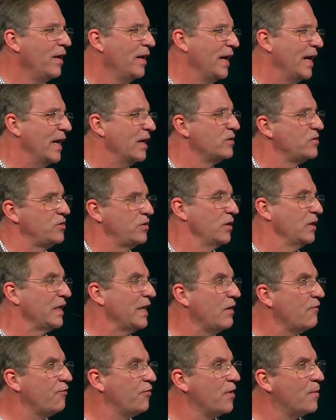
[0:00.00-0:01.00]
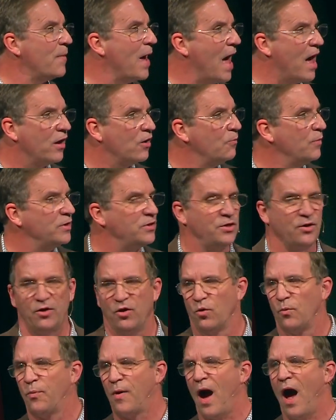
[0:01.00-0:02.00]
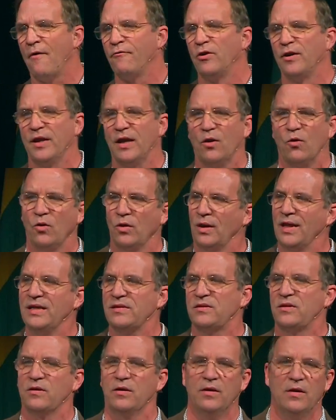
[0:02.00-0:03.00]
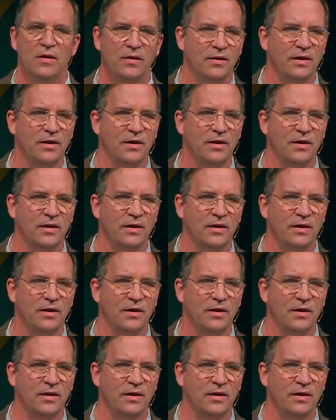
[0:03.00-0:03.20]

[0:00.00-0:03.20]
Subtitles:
is to lift them out of material poverty, or at least to